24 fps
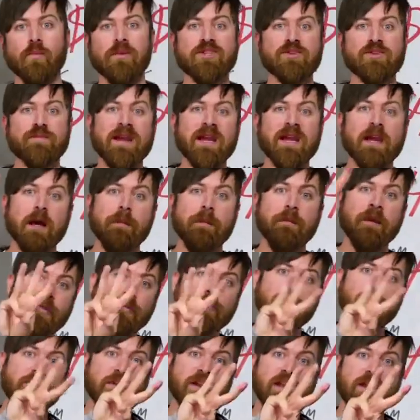which make up
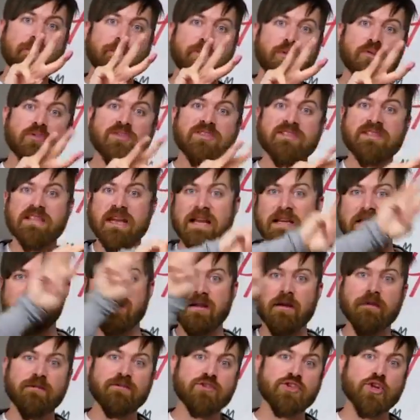3%
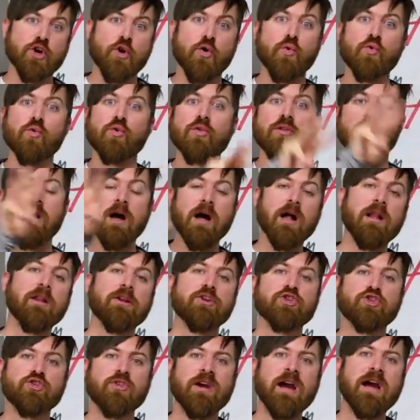of total
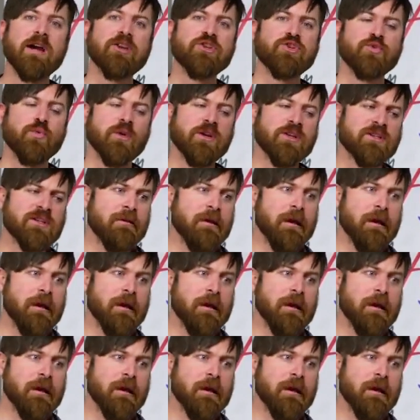college graduates,